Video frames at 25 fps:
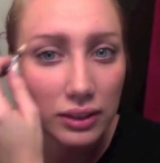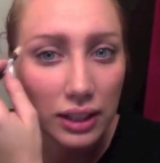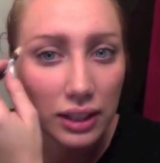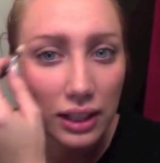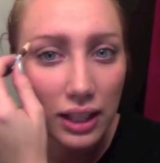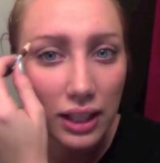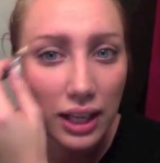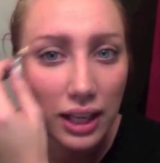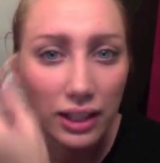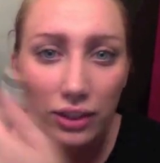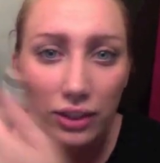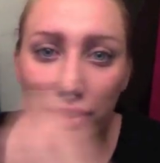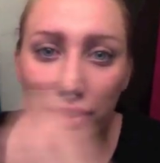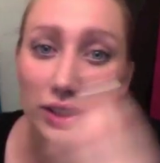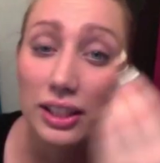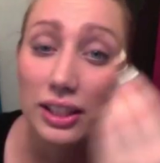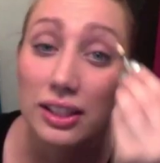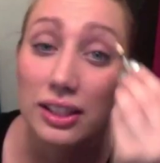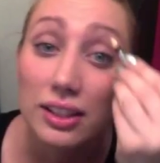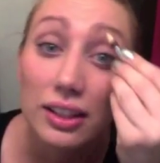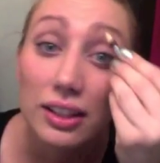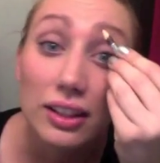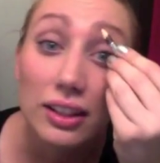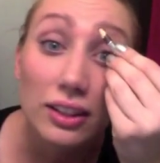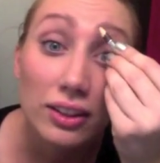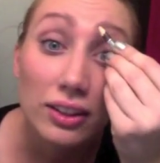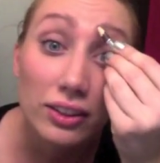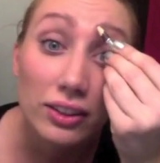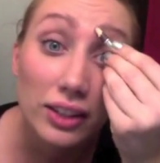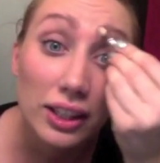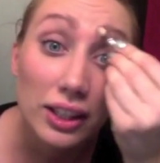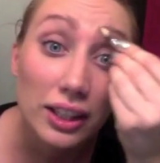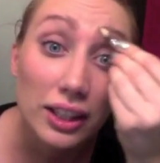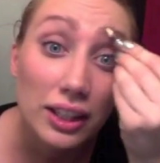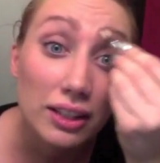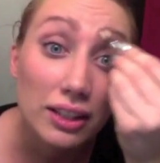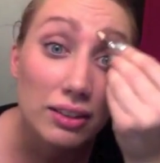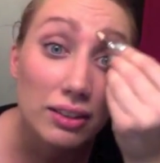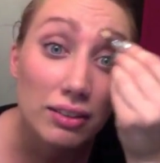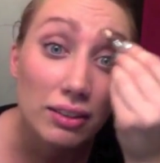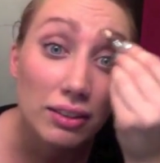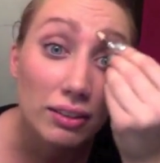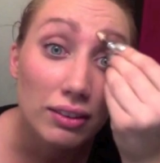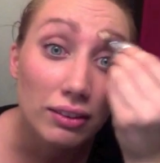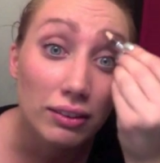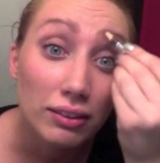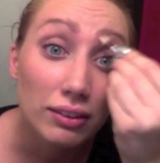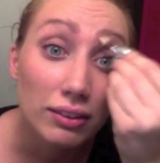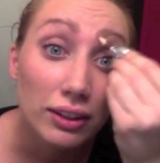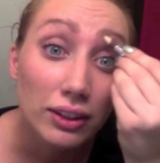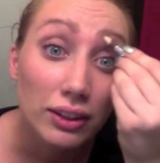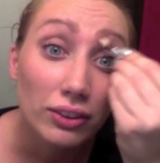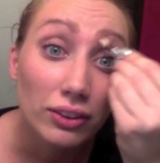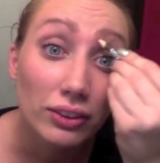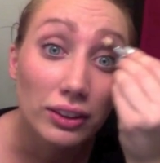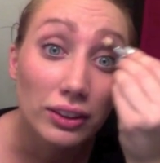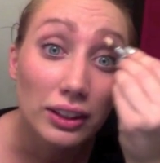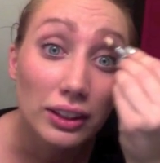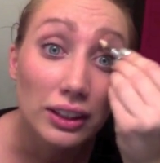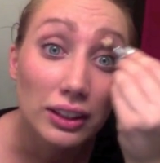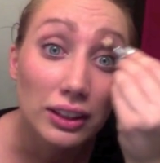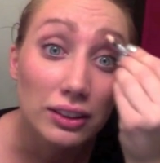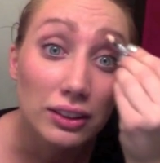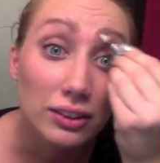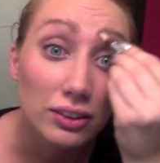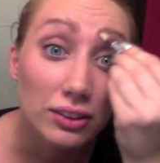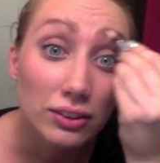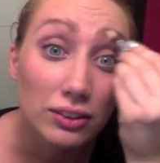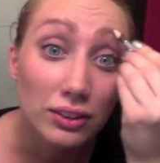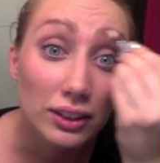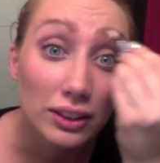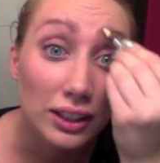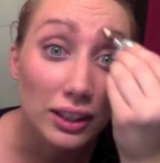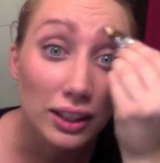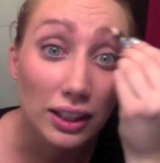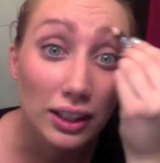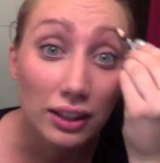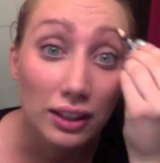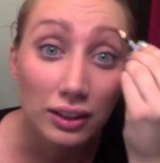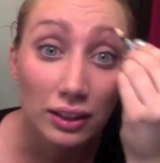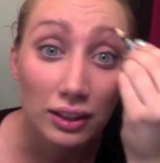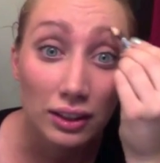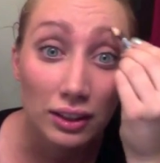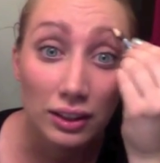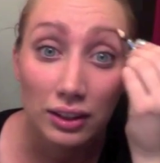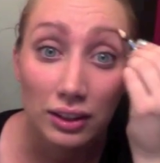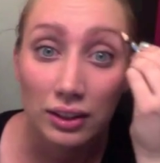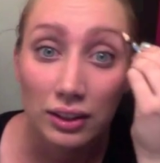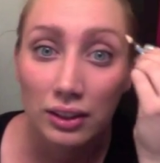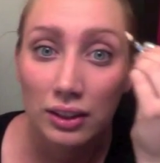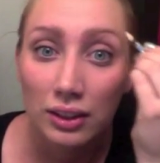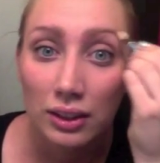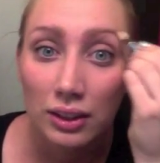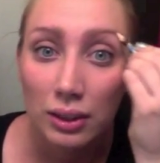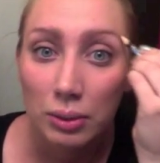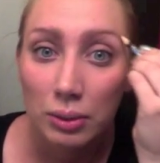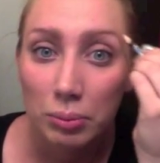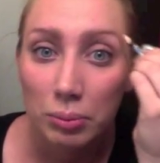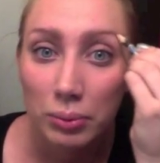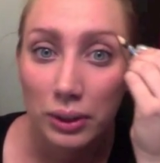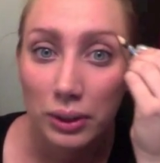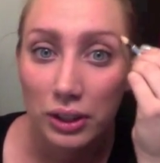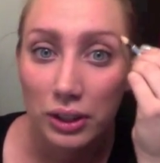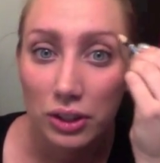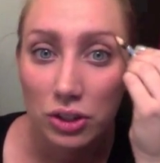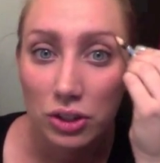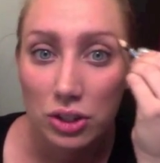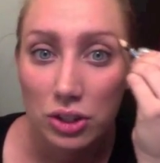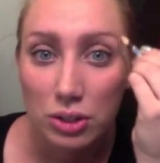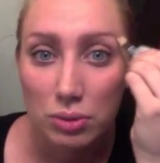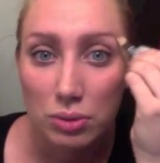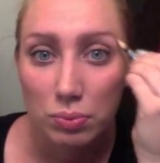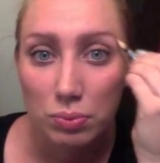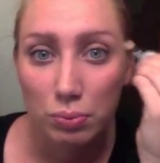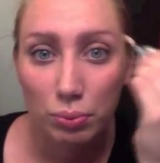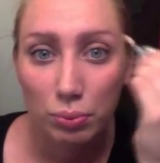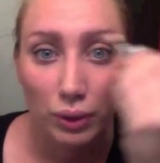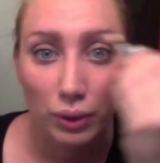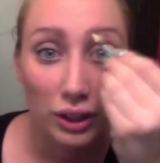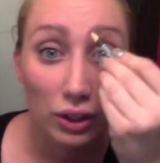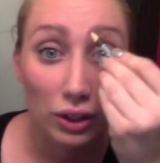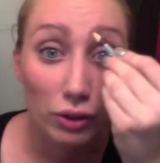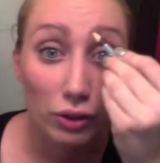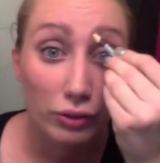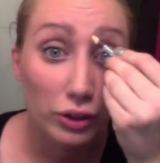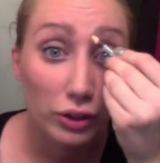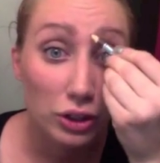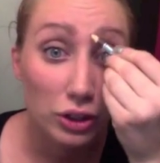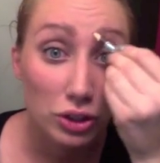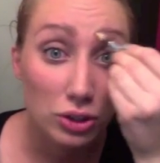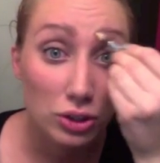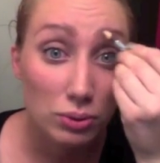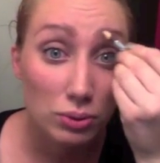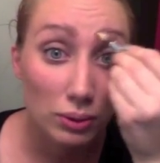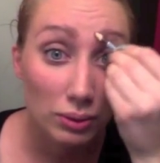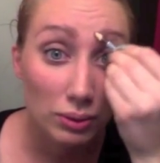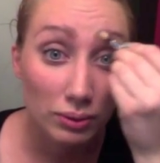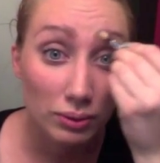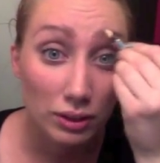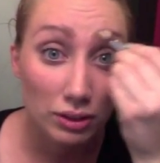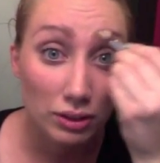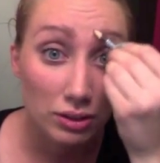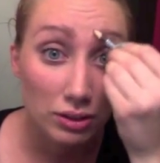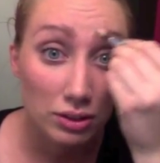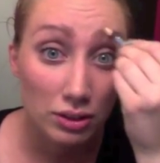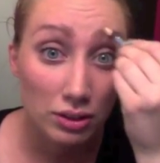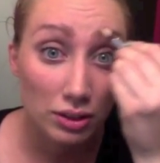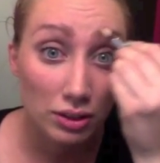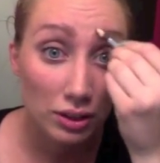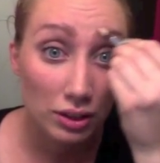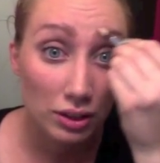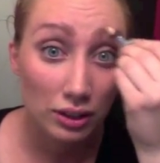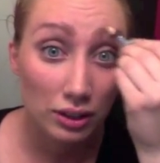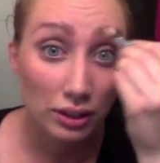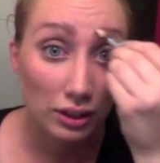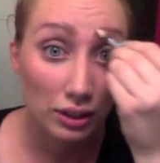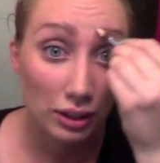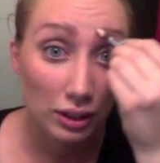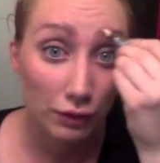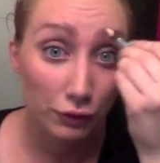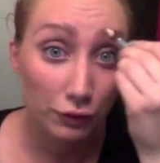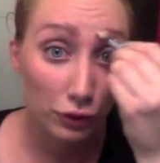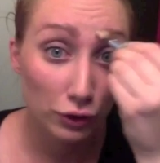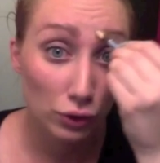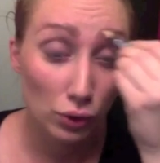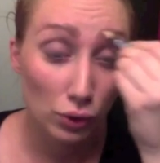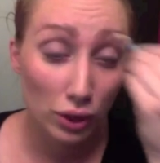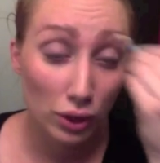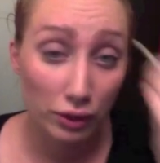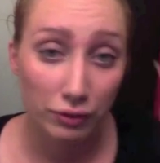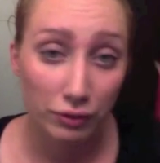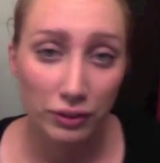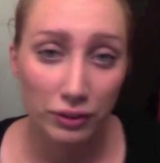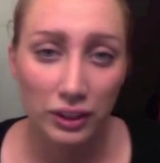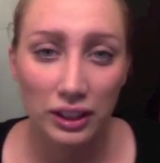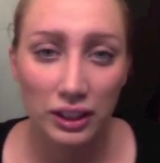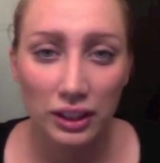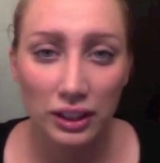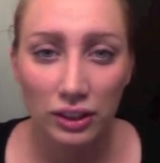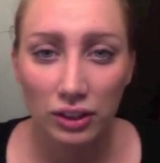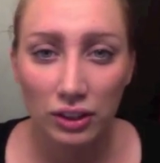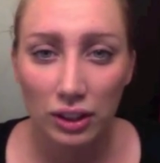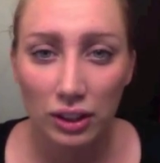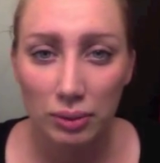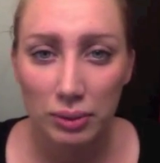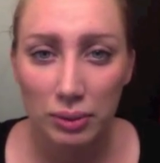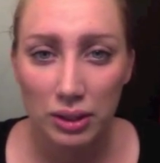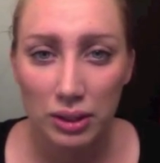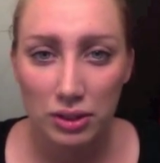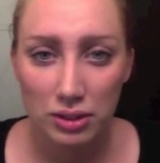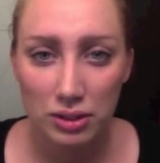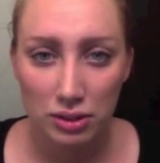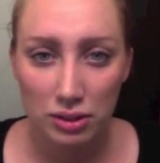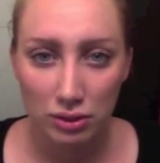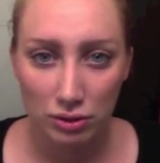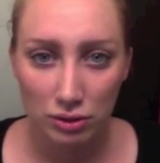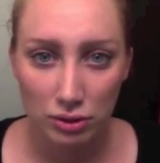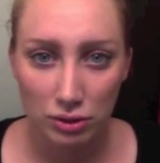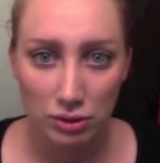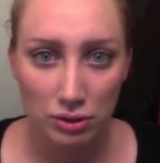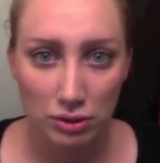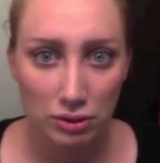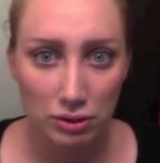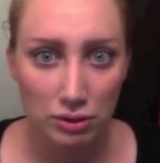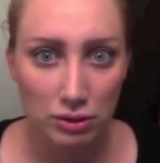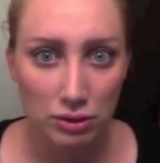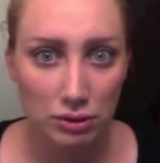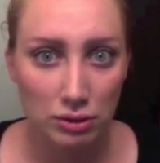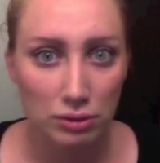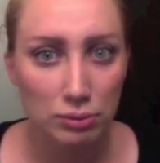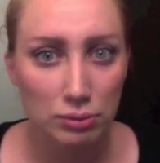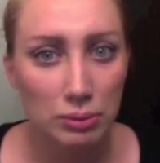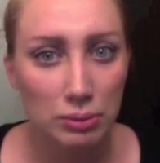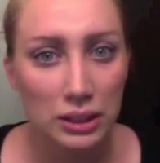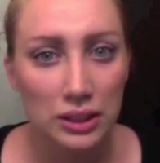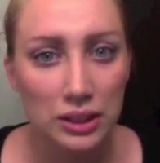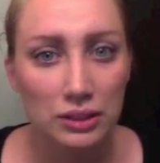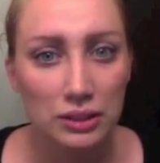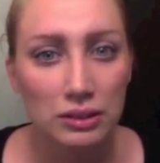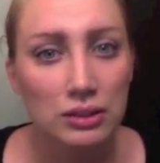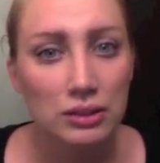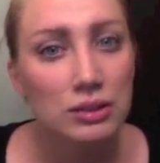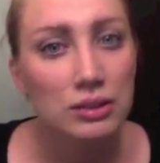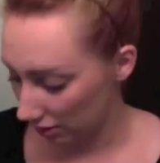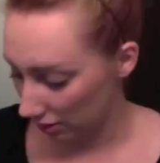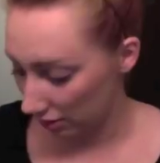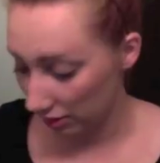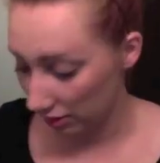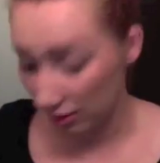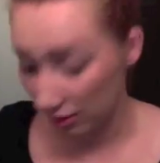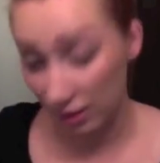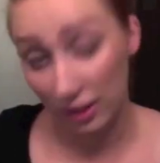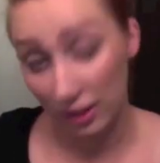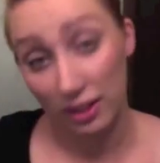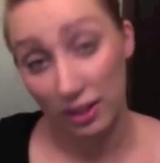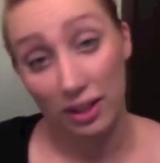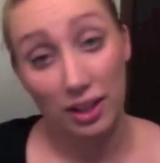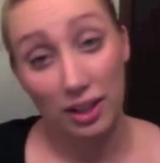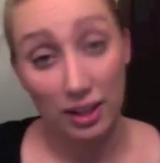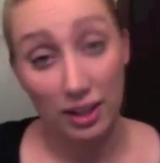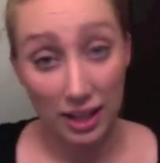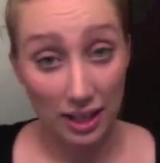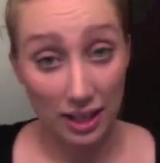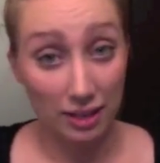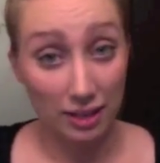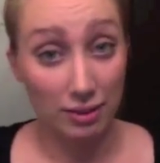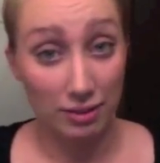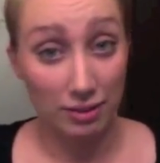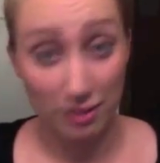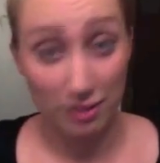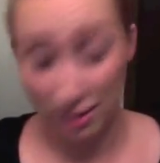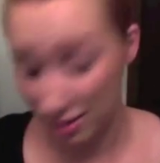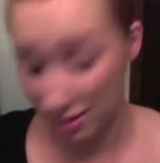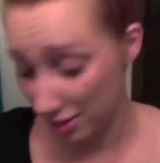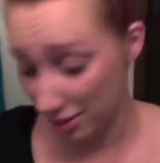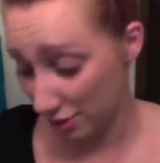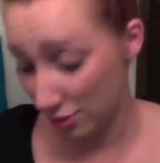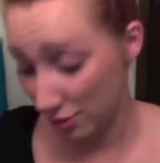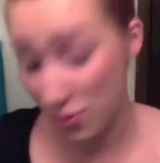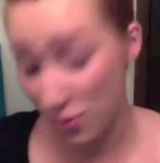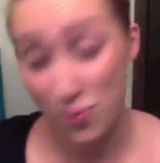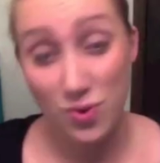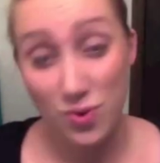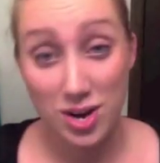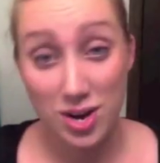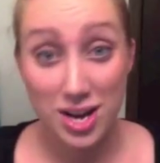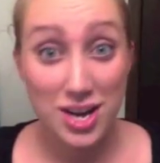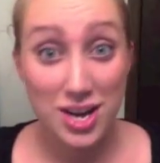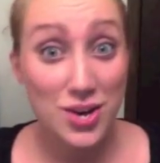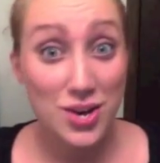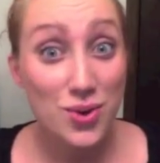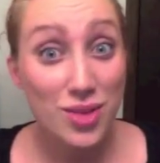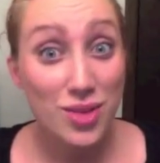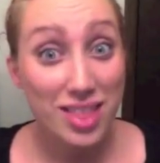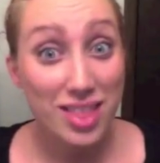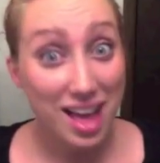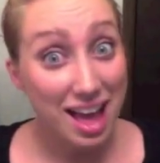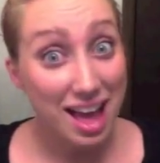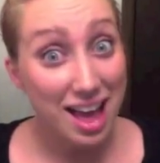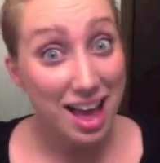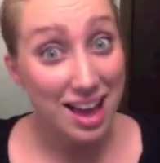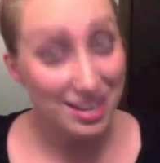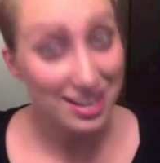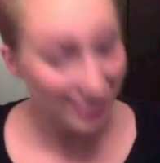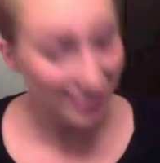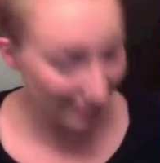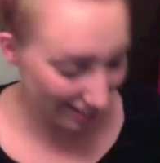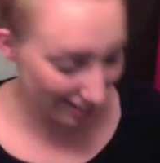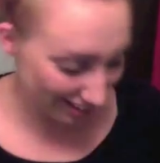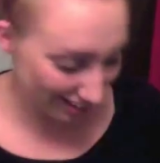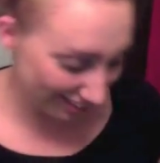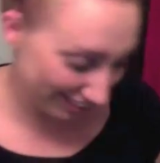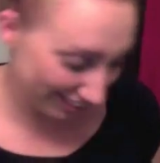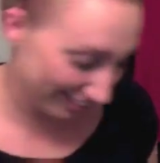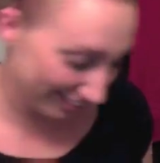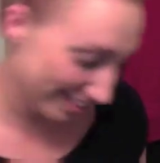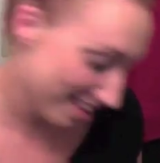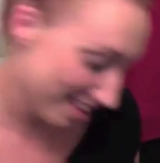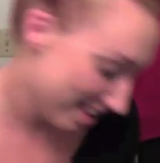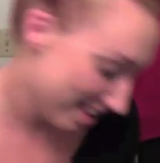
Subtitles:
I kind of already did it already, so I don't really need to do it again. But you just bring it over. You just want to make sure if you are filling in your eyebrows, you don't do it too much. You'll bring the clown. You don't want to do that.